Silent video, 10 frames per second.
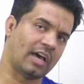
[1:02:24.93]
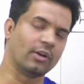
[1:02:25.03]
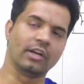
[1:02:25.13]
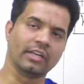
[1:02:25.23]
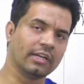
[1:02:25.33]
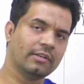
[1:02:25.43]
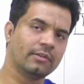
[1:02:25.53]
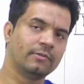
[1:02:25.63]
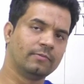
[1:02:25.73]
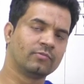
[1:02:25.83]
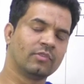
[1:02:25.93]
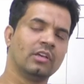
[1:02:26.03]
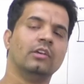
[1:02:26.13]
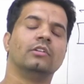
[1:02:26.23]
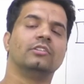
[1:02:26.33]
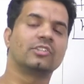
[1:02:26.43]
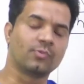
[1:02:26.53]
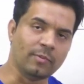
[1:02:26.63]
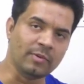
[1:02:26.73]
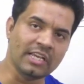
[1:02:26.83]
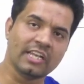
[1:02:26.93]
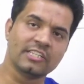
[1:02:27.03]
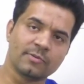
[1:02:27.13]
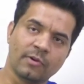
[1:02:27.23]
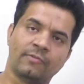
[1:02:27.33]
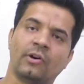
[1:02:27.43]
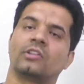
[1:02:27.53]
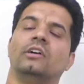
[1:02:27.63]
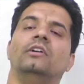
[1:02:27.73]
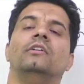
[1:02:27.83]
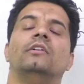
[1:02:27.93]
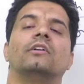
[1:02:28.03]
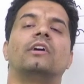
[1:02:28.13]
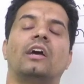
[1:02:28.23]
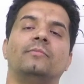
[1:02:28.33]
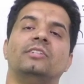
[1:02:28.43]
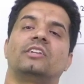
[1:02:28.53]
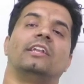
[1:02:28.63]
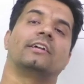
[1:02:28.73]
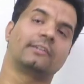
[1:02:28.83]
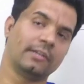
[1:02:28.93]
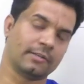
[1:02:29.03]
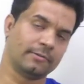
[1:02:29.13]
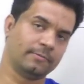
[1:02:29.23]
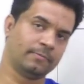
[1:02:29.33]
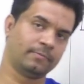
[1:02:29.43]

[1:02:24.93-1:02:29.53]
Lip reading: Are you getting it? This will be eligible for the garbage collector.